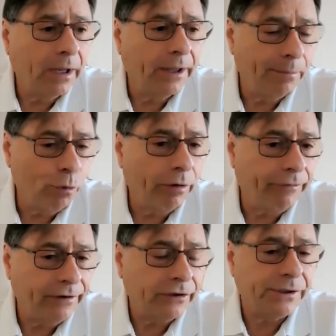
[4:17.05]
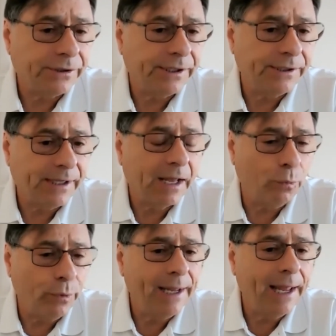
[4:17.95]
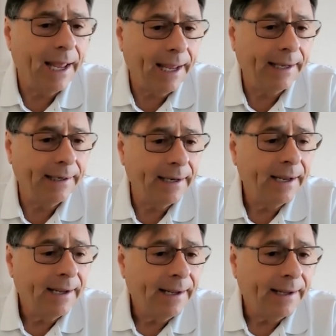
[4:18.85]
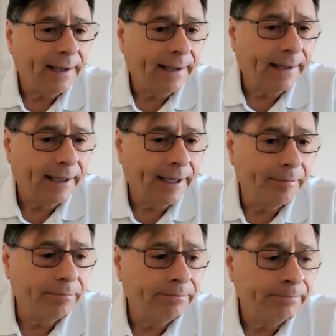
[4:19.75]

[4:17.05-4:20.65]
the more efficiencies that we gain. Um,